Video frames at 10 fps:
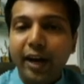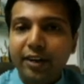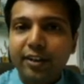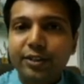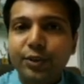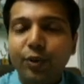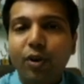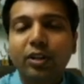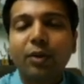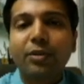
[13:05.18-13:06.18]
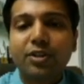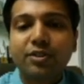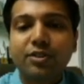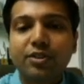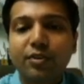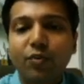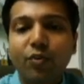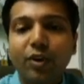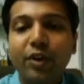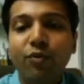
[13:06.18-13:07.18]
of directors or other persons
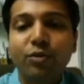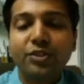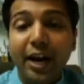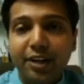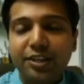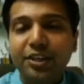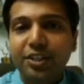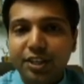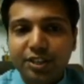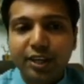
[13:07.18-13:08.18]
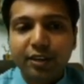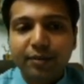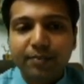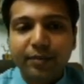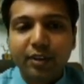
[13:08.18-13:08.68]
in whose directors interested.